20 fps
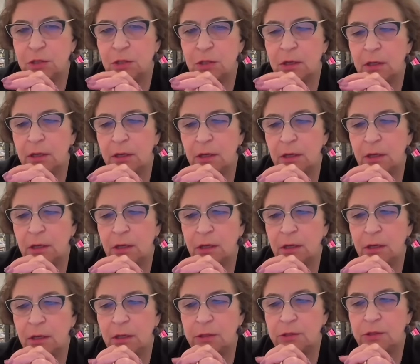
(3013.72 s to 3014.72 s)

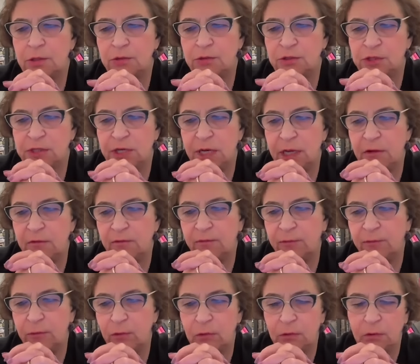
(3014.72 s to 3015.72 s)
uh, to stay
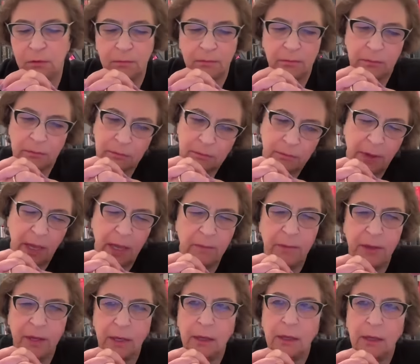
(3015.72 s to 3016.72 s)
for
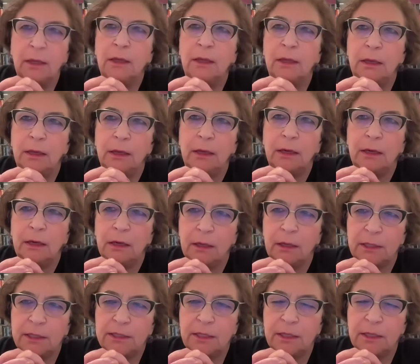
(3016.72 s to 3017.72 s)
maybe uh,
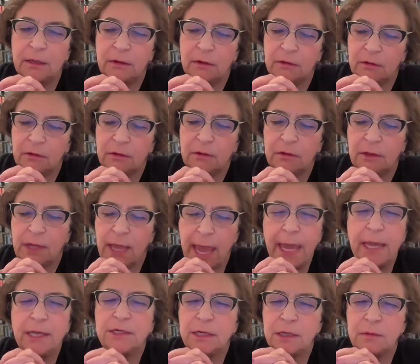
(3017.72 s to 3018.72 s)
uh,
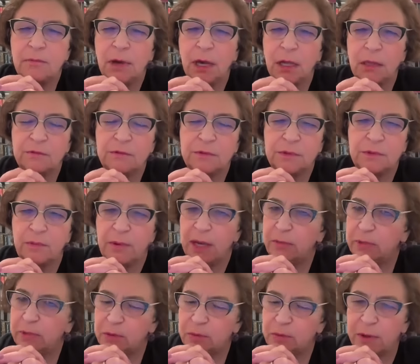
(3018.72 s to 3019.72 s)
18 months,
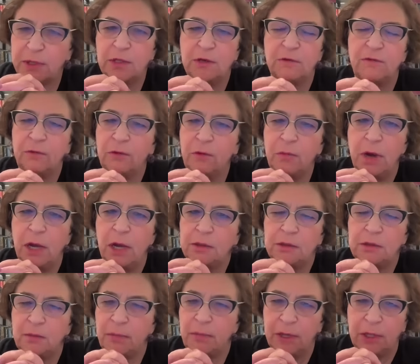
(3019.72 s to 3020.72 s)
maybe 24
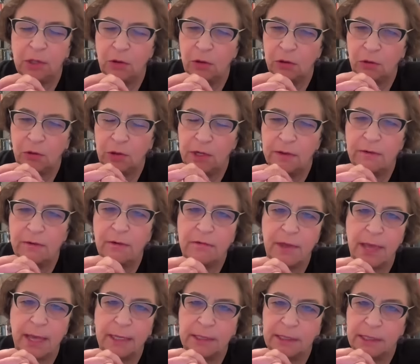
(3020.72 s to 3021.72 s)
months, but no longer than
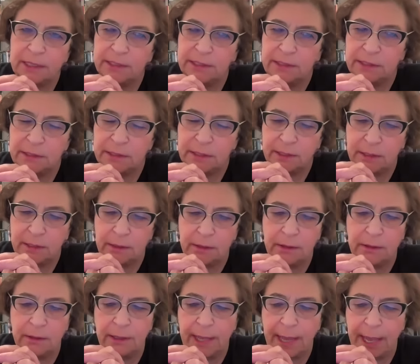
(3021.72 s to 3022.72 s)
that. His
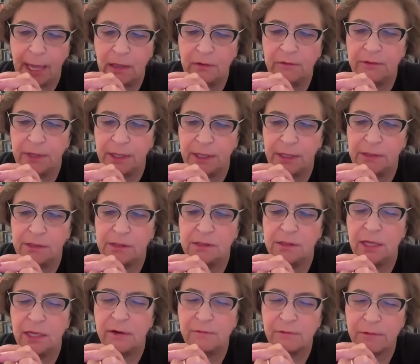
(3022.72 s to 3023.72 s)
uh, health is
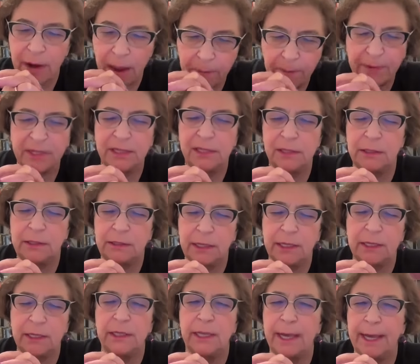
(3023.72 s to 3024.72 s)
rapidly
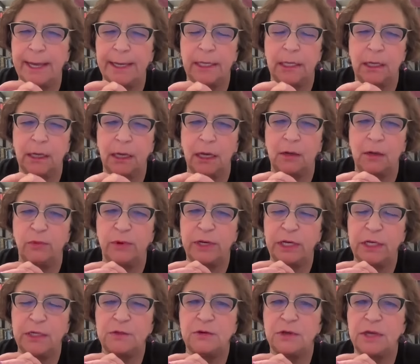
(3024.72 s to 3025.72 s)
declining, and we
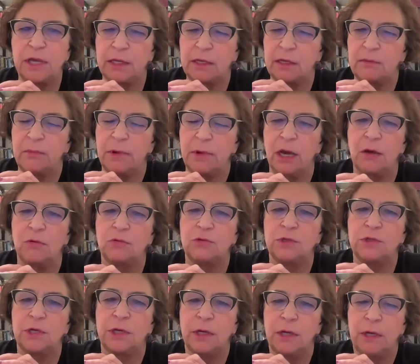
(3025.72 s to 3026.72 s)
need to get him
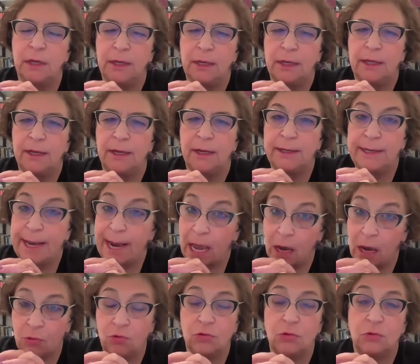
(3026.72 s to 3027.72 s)
out
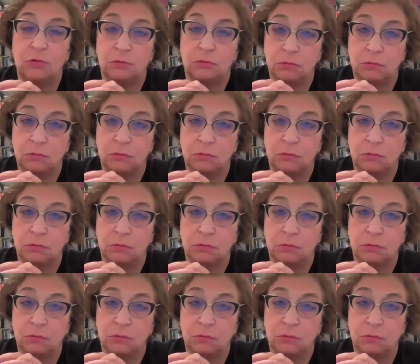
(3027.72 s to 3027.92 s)
now.